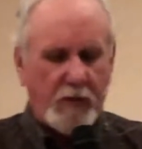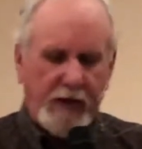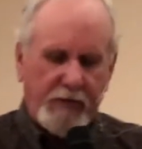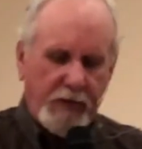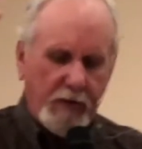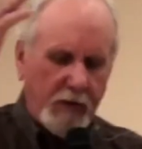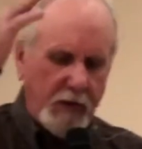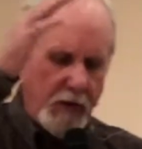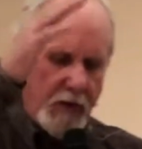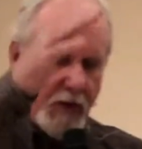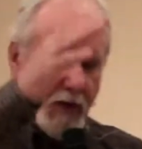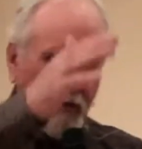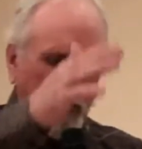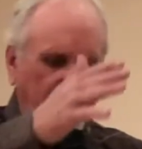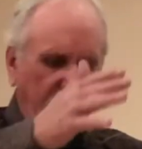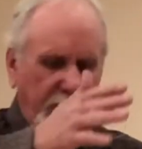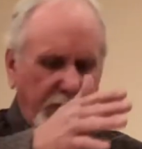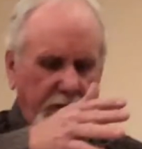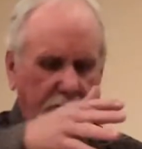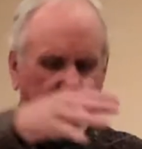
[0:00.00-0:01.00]
we have
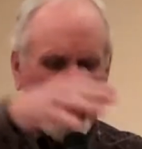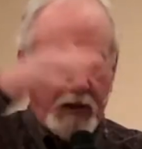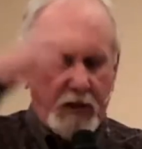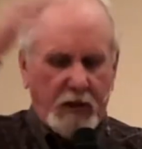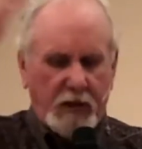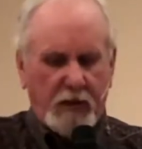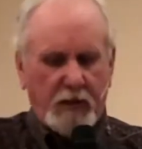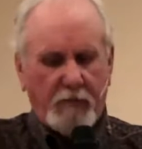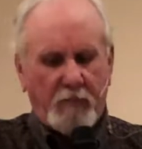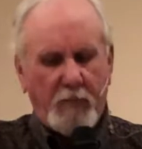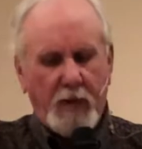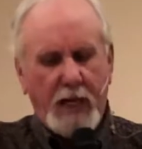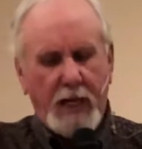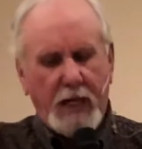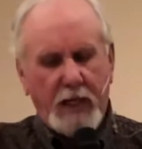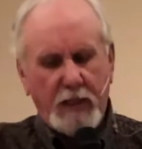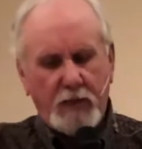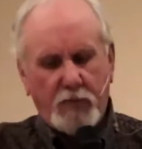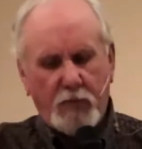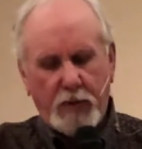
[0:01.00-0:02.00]
the
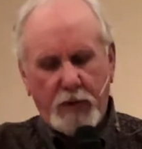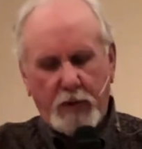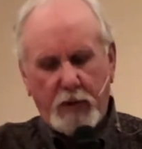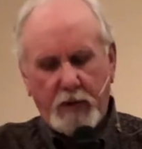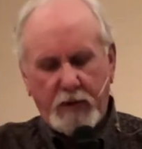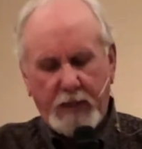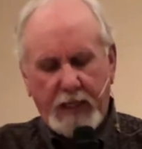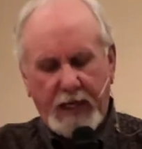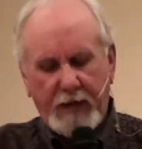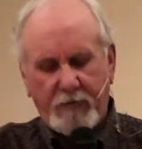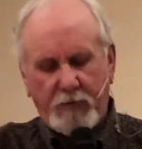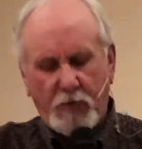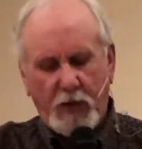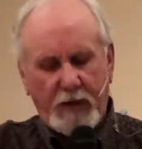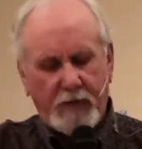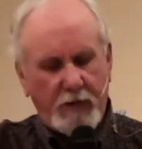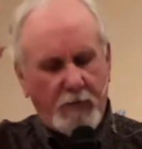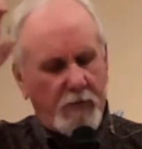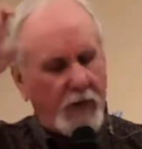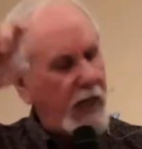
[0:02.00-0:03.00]
mind, will, and we
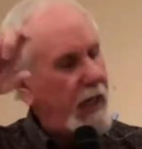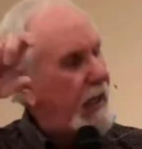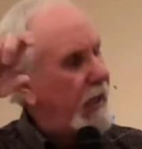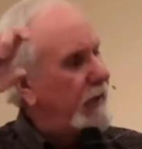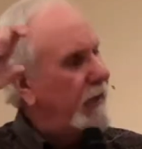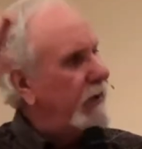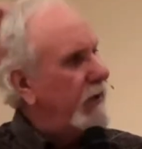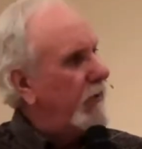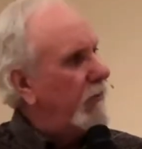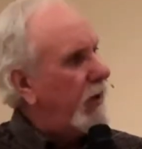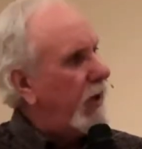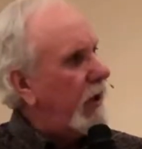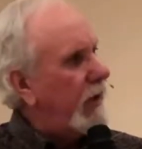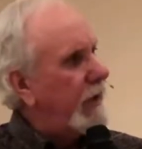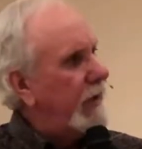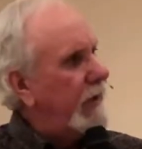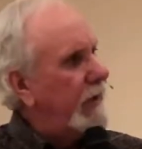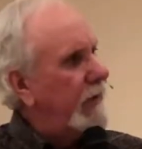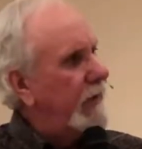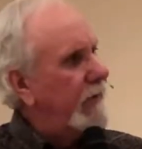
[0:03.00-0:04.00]
have the mind, the
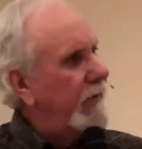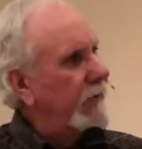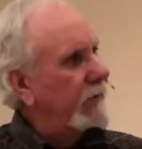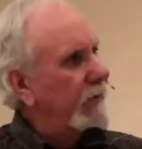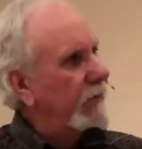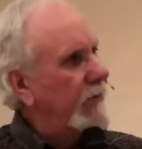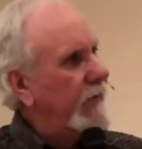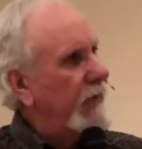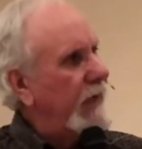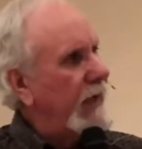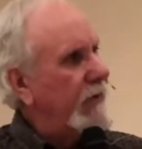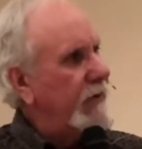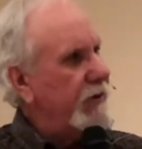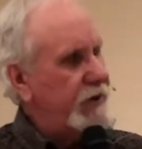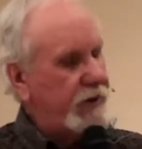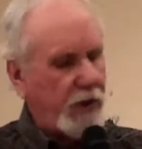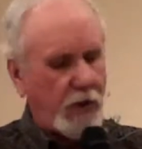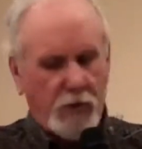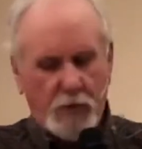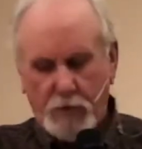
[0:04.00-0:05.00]
body, and the
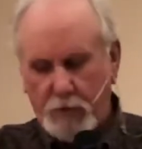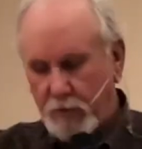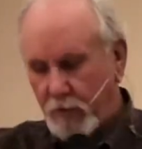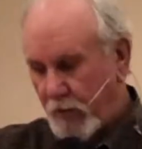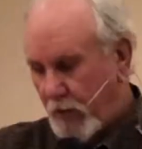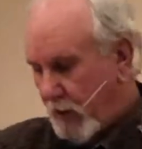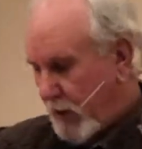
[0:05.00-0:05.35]
soul.